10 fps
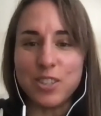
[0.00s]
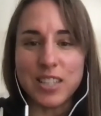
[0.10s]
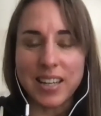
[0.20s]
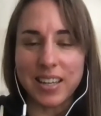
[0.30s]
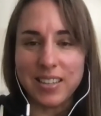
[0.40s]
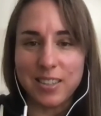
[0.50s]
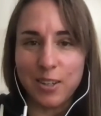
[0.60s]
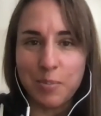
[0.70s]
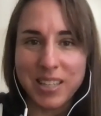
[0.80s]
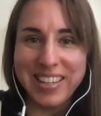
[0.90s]
decade
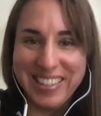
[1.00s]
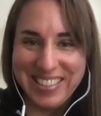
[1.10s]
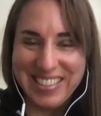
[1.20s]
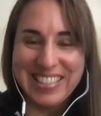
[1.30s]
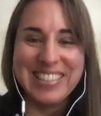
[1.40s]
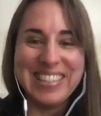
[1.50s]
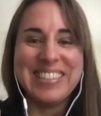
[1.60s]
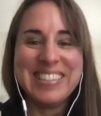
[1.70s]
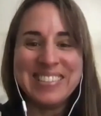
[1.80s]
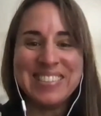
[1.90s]
though, because
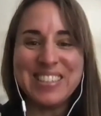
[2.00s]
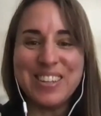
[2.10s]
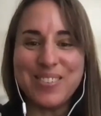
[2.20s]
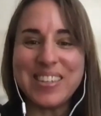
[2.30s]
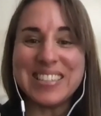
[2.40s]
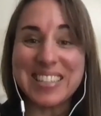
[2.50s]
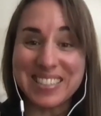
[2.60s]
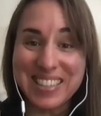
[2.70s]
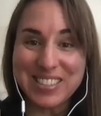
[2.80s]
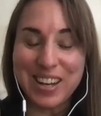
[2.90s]
we need to
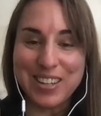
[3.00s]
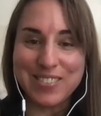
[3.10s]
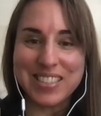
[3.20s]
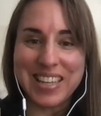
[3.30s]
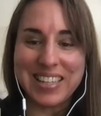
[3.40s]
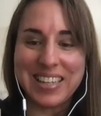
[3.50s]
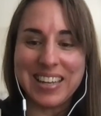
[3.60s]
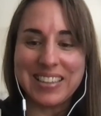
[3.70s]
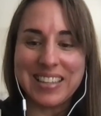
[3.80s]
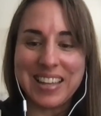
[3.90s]
collect all of the
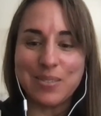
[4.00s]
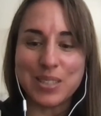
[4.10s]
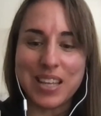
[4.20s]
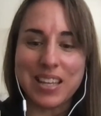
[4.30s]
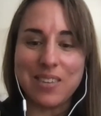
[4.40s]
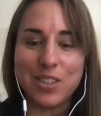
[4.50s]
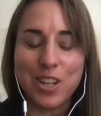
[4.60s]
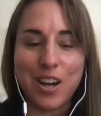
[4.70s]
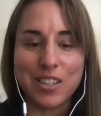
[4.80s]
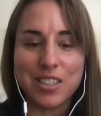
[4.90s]
data, and then it will take even
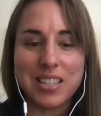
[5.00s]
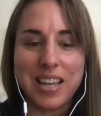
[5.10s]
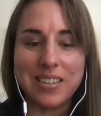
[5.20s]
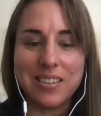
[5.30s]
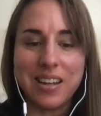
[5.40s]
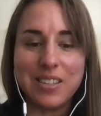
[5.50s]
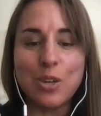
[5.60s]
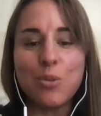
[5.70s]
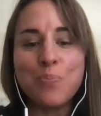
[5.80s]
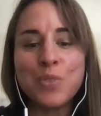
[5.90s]
longer to analyze.
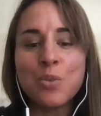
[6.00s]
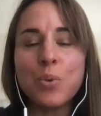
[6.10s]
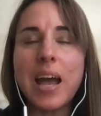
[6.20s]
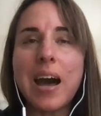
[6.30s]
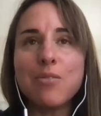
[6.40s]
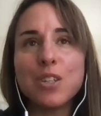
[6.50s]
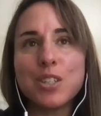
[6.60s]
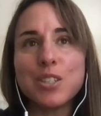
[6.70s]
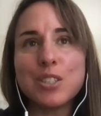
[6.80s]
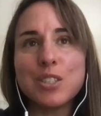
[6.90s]
So we have learned